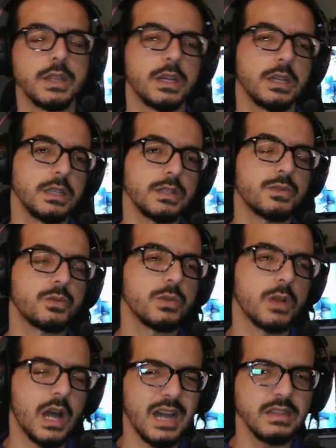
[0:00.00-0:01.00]
then it's
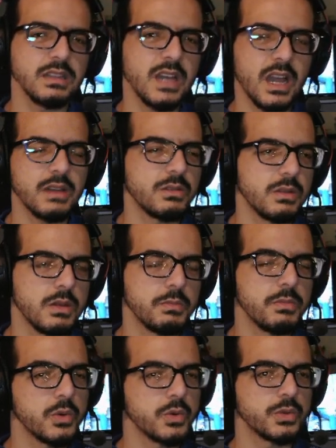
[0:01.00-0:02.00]
highly, highly
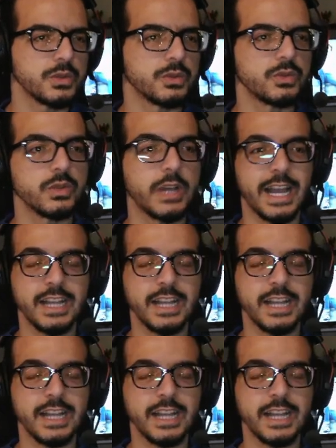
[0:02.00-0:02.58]
important to